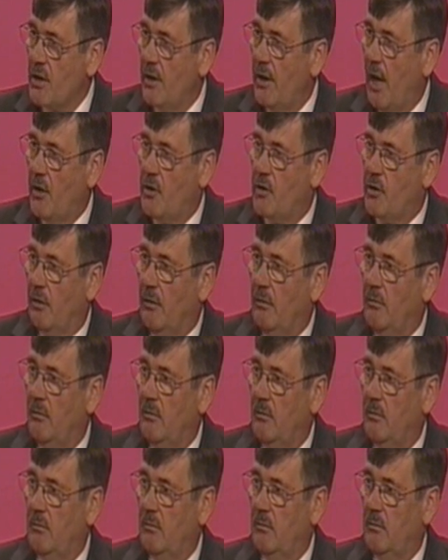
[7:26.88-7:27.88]
as a
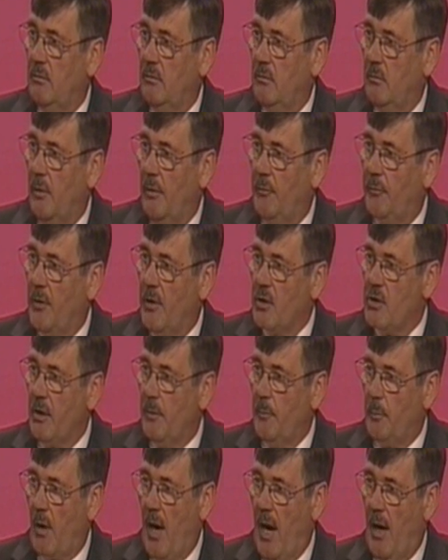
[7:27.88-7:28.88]
nation, we're
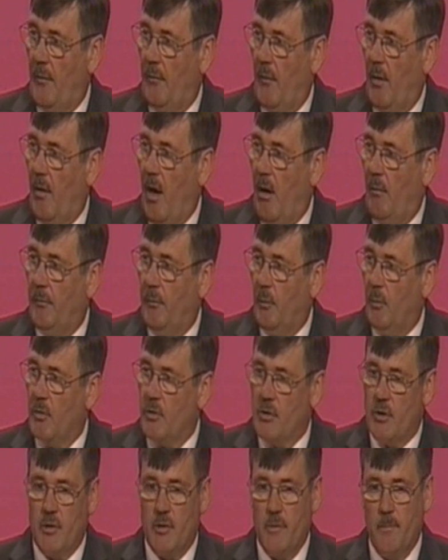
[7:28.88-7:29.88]
fiercely proud of our armed
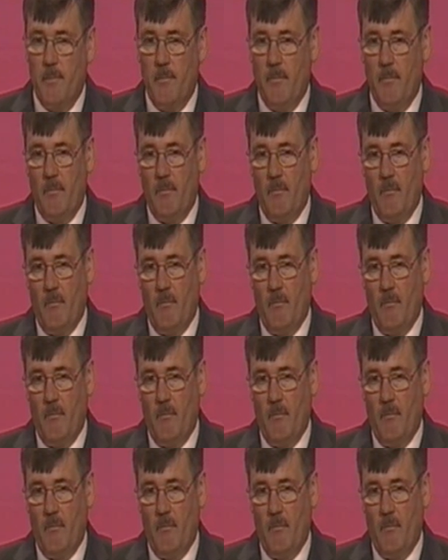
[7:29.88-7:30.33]
forces.